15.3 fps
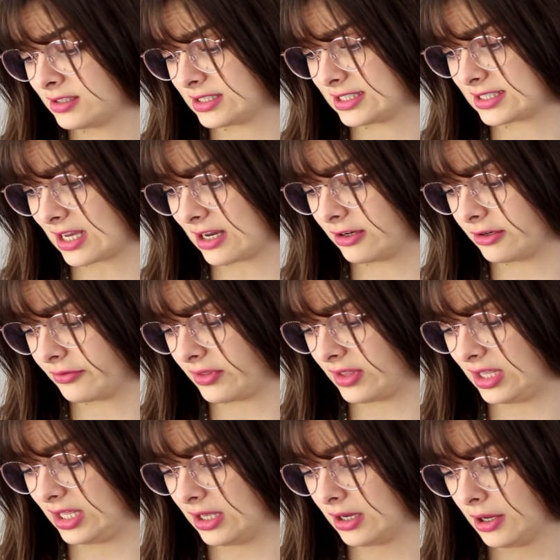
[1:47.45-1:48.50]
This is kind of
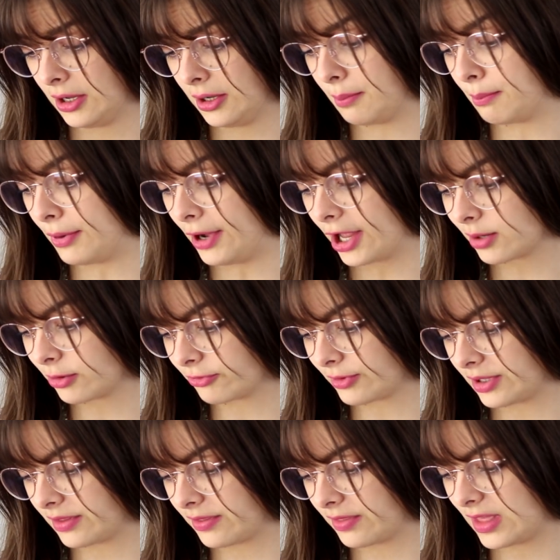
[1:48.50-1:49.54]
the bottom of
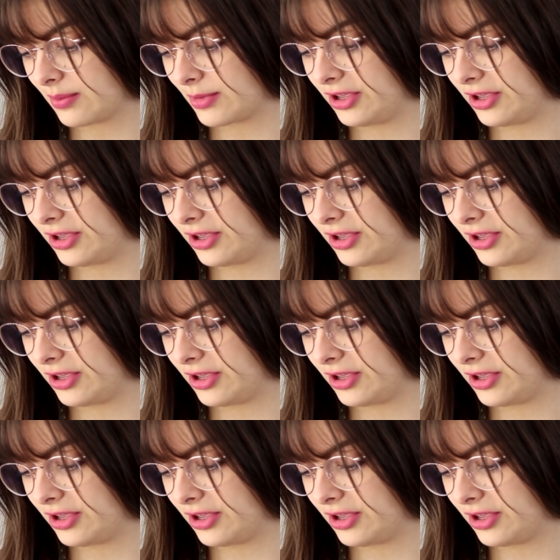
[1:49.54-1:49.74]
my theme,